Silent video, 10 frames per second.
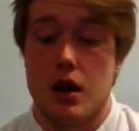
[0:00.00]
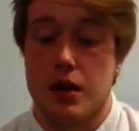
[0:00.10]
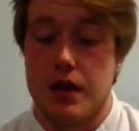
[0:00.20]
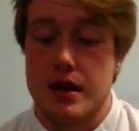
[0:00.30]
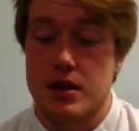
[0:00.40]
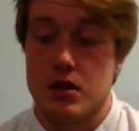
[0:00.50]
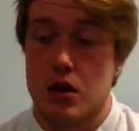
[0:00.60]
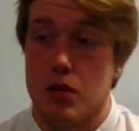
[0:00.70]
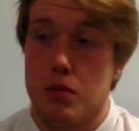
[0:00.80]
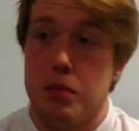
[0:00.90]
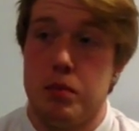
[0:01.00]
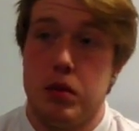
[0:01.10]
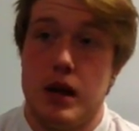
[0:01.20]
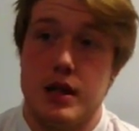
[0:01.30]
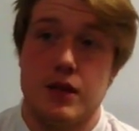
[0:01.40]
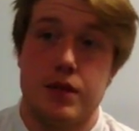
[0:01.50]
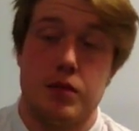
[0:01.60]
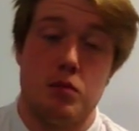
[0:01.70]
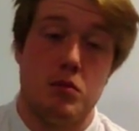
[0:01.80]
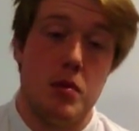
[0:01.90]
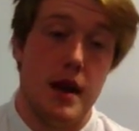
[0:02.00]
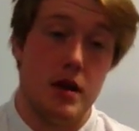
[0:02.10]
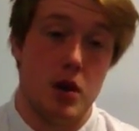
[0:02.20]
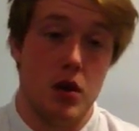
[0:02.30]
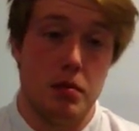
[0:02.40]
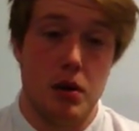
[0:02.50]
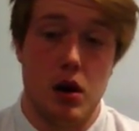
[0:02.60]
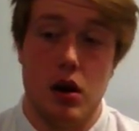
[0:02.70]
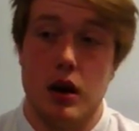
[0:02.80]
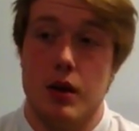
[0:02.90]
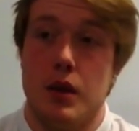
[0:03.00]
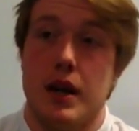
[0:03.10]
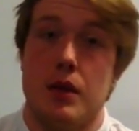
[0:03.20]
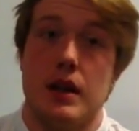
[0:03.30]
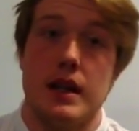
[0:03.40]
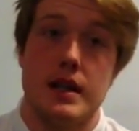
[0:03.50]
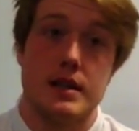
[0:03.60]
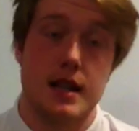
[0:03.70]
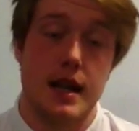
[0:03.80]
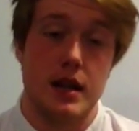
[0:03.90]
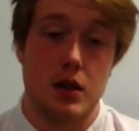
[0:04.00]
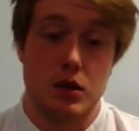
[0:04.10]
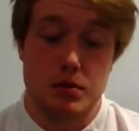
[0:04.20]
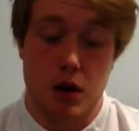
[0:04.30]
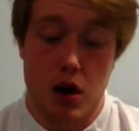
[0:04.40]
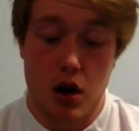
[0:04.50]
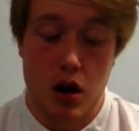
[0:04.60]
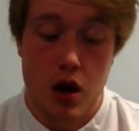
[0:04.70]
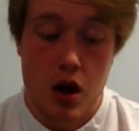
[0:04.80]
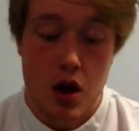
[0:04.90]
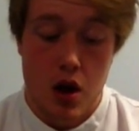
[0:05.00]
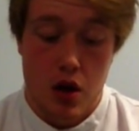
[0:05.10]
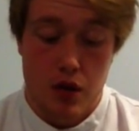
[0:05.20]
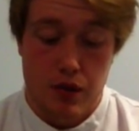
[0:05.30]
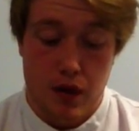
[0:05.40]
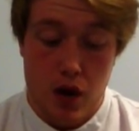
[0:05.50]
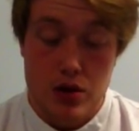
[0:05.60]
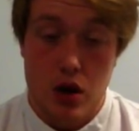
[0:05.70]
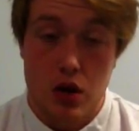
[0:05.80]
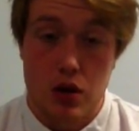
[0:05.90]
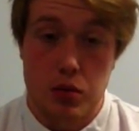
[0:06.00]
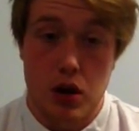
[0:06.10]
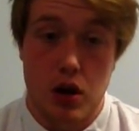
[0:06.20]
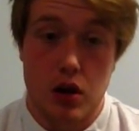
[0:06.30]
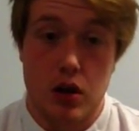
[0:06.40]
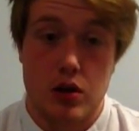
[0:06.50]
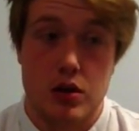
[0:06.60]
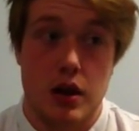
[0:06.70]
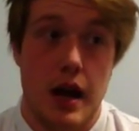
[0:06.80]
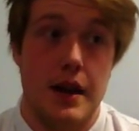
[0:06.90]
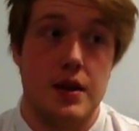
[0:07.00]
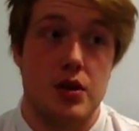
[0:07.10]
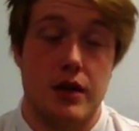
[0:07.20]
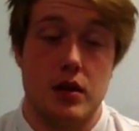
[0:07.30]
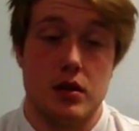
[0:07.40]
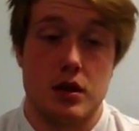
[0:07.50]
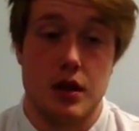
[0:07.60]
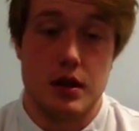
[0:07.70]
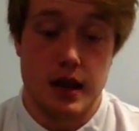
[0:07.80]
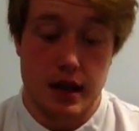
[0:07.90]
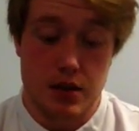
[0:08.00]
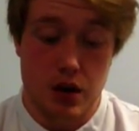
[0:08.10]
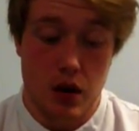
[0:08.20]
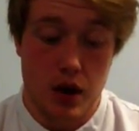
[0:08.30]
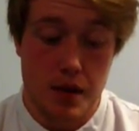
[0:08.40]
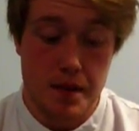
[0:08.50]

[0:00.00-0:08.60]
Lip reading: This placed momentum on the ball, and when he released it, there was more force on the ball and it travelled to the second rower.